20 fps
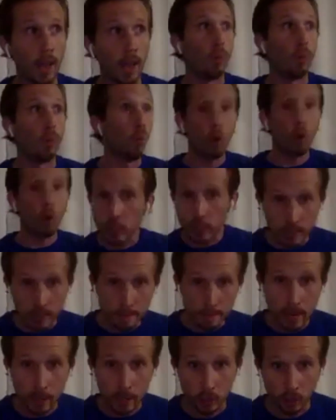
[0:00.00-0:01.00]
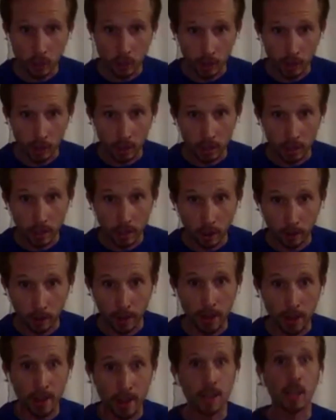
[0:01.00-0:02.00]
worse than Minnesota.
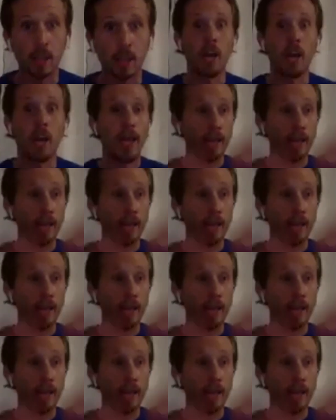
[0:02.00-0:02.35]
Okay,